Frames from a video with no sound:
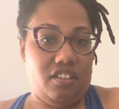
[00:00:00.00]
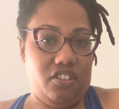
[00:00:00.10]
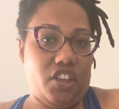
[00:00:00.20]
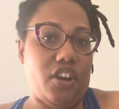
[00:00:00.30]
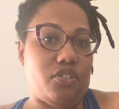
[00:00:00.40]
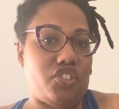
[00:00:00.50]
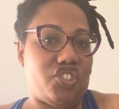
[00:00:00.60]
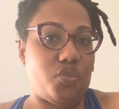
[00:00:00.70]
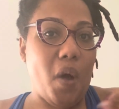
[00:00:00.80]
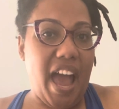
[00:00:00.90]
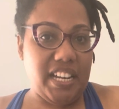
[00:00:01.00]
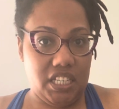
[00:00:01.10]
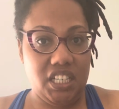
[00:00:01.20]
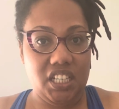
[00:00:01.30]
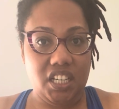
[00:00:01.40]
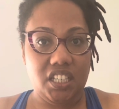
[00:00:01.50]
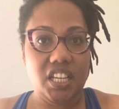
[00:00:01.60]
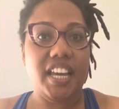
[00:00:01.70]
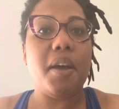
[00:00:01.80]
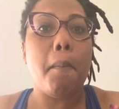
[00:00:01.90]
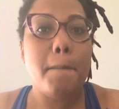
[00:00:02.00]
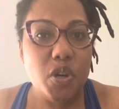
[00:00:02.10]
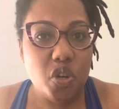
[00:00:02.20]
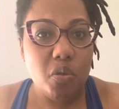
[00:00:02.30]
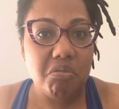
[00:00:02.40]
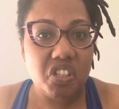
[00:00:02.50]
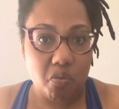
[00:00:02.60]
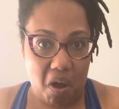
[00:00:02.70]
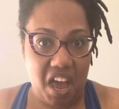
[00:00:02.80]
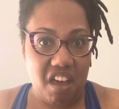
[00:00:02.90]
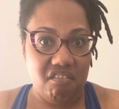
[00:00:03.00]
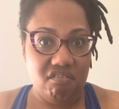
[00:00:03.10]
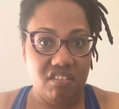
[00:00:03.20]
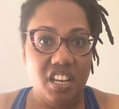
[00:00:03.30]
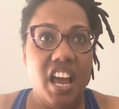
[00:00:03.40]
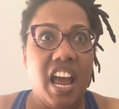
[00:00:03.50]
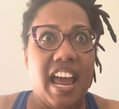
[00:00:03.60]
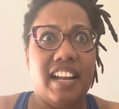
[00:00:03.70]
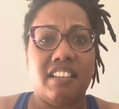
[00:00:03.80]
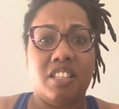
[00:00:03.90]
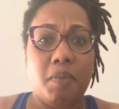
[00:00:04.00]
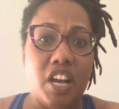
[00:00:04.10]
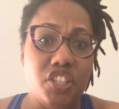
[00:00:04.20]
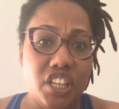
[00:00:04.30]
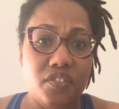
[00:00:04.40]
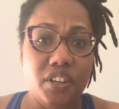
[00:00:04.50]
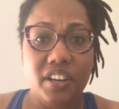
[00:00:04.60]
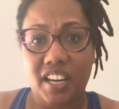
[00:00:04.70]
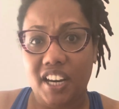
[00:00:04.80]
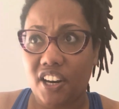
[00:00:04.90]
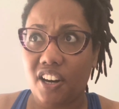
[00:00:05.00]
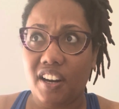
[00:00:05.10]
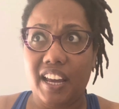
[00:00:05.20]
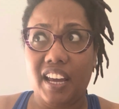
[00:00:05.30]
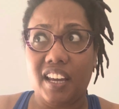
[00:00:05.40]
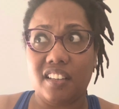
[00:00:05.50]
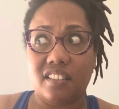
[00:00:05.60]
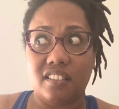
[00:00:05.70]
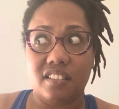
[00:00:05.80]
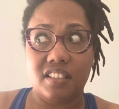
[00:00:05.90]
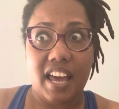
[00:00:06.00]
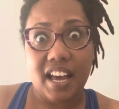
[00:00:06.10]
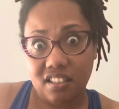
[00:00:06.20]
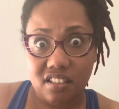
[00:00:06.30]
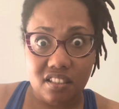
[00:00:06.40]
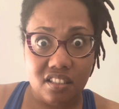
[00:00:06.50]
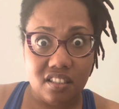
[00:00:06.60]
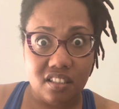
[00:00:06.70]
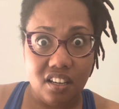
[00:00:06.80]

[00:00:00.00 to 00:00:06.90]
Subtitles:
there's sweat. You get boob sweat. And especially if you're here in Texas,